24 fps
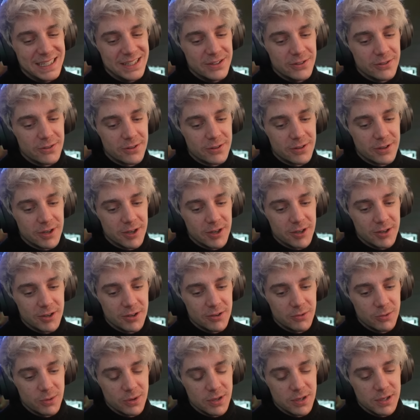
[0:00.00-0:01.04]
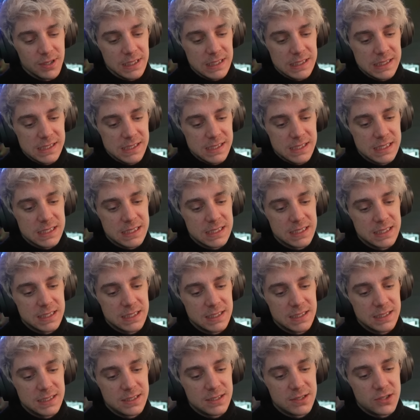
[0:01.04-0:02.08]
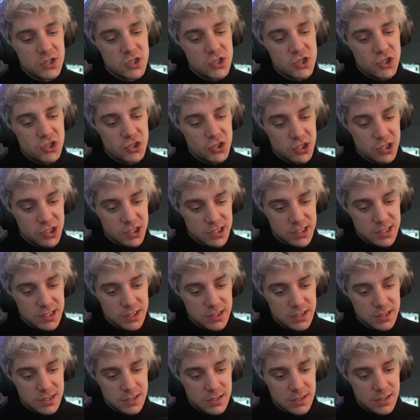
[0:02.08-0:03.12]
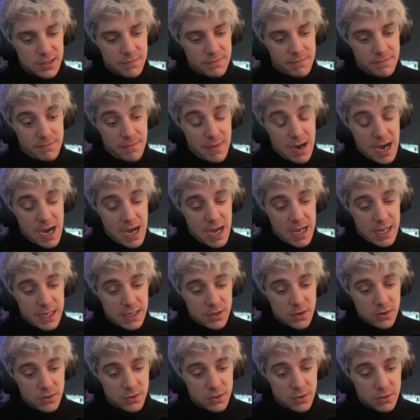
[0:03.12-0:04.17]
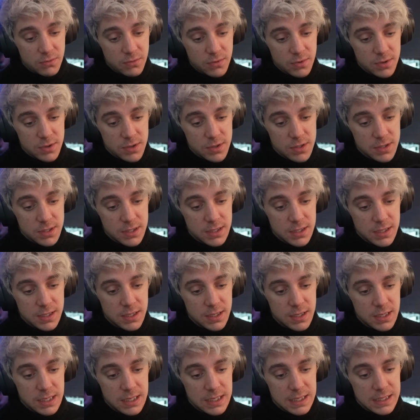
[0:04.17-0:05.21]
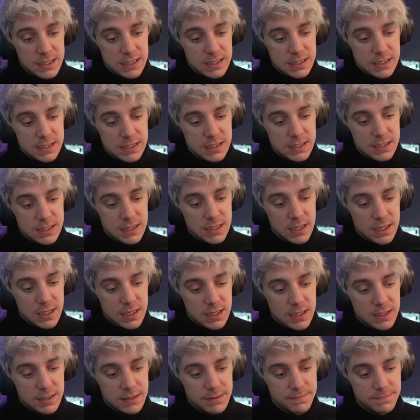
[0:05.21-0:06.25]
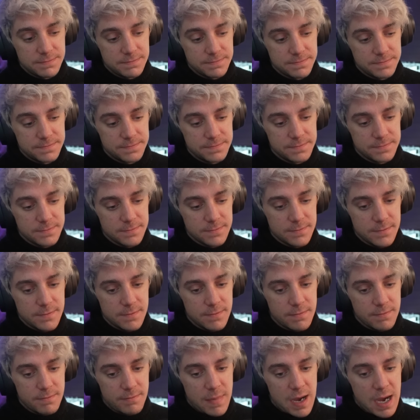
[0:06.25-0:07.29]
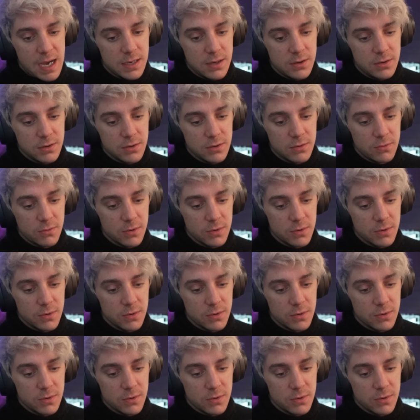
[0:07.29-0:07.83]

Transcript: Your no-no word is should. My no-no word is, my no-no